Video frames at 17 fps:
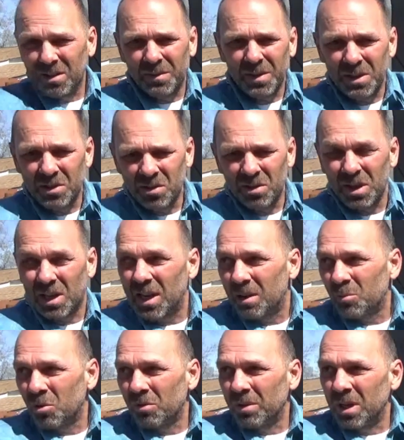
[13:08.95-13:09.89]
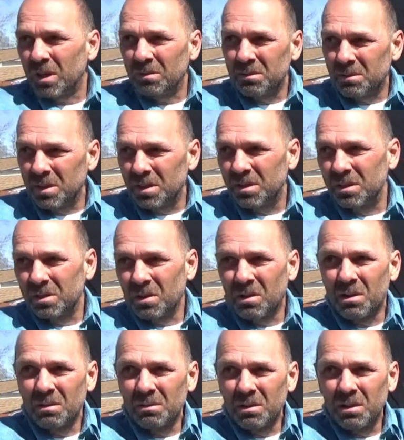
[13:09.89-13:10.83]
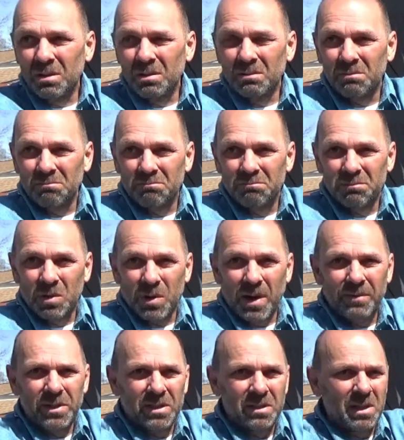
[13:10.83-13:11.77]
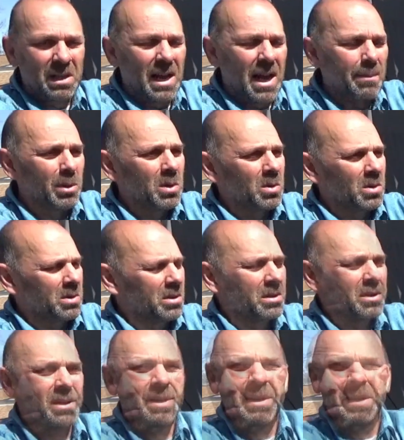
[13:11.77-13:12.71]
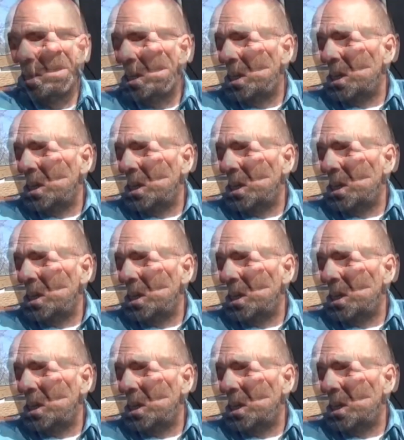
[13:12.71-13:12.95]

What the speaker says: If I turn the camera around, this is our little Gravenstein apple orchard too,